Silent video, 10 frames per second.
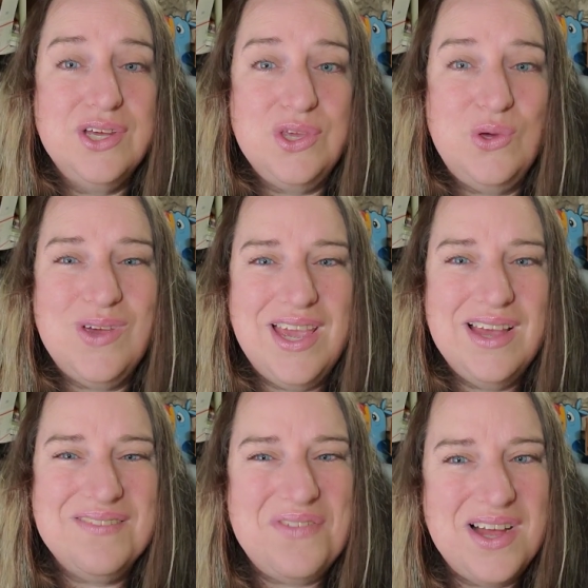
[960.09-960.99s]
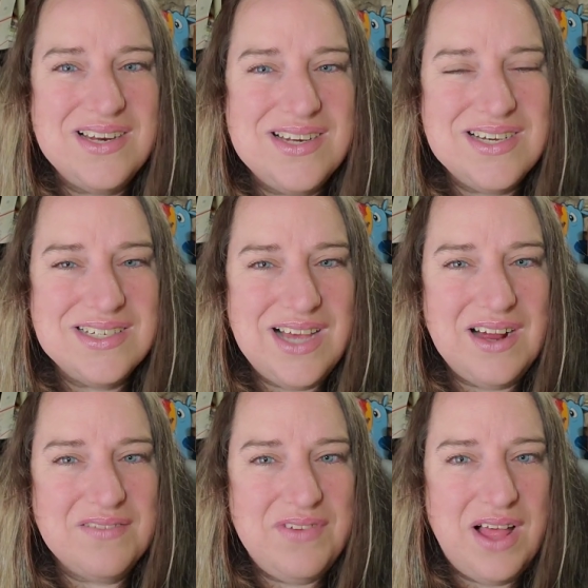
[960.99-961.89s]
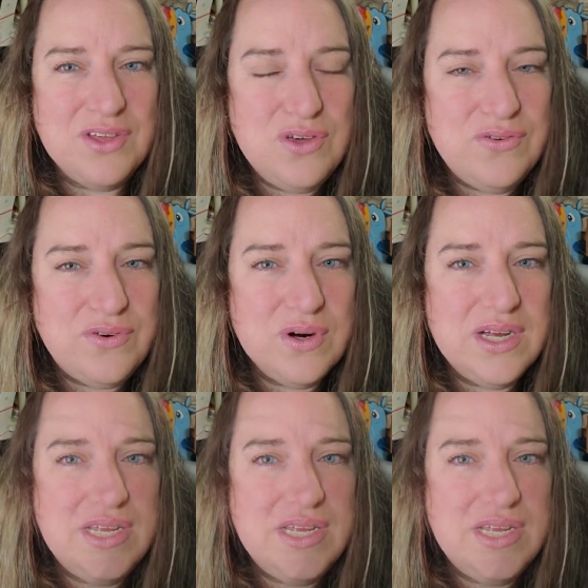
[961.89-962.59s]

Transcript: you can't find an exact value for